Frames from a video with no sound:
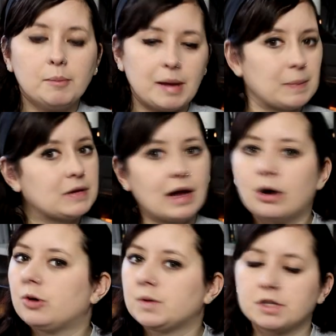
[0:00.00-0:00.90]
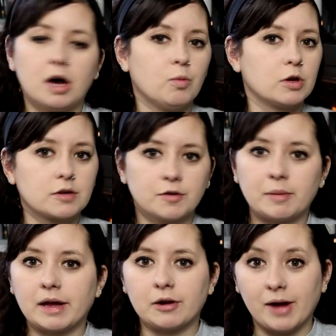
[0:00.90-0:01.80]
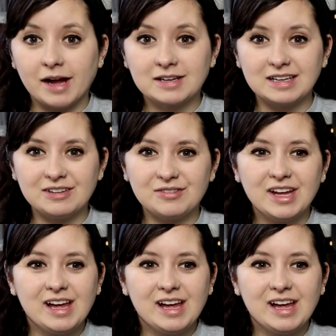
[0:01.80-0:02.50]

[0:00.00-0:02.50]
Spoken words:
Paper towel will not work for bioactive.